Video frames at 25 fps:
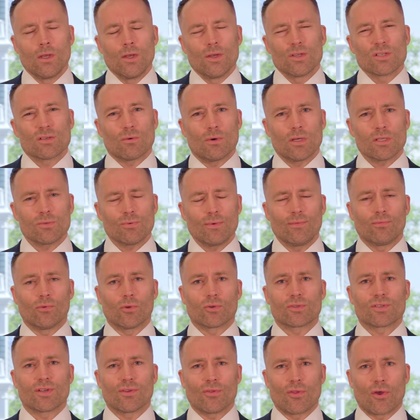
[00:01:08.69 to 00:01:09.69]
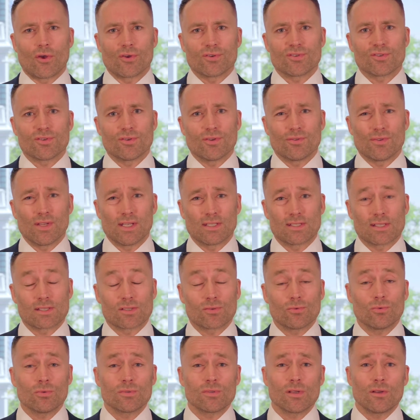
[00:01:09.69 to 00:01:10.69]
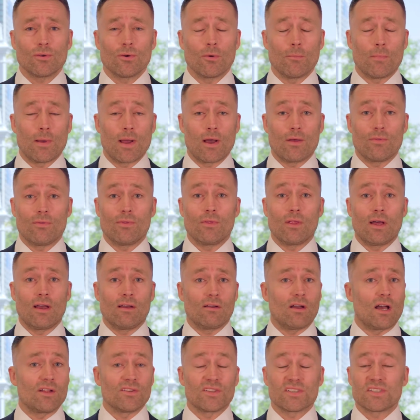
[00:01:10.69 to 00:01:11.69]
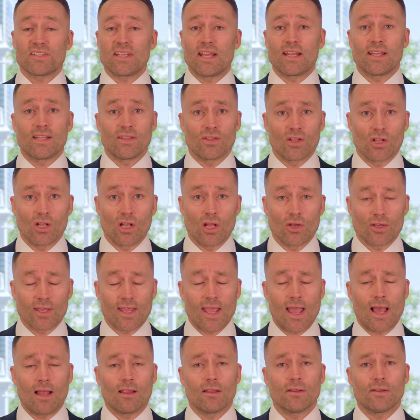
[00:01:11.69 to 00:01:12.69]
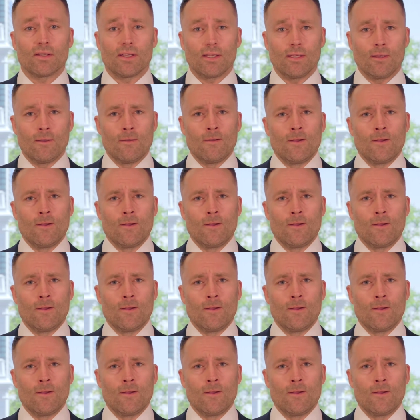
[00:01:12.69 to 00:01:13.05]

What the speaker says: So once we've looked at those two things, it's also about understanding the locality.